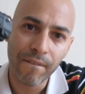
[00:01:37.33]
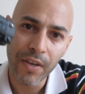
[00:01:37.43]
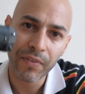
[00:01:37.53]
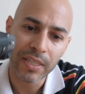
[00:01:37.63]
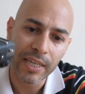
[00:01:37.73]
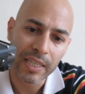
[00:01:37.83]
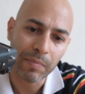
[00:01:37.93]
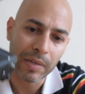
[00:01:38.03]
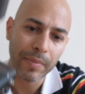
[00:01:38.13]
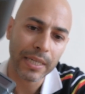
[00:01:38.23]

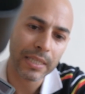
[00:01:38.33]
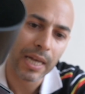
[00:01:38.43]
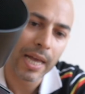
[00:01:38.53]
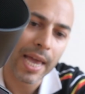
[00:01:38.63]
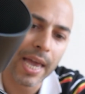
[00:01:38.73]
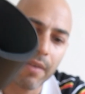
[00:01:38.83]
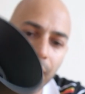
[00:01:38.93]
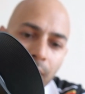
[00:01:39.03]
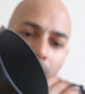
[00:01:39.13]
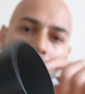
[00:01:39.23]
56mm
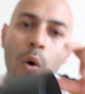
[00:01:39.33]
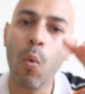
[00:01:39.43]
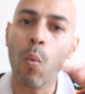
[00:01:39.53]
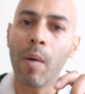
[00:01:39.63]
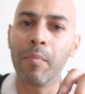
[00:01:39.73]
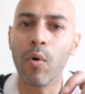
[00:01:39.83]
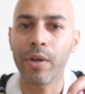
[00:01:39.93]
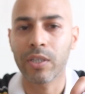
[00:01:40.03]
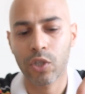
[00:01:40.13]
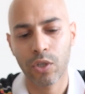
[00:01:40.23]

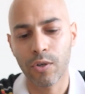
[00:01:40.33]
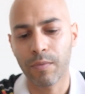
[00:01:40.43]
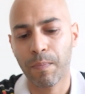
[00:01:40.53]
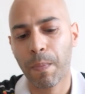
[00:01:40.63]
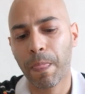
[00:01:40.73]
f1.2.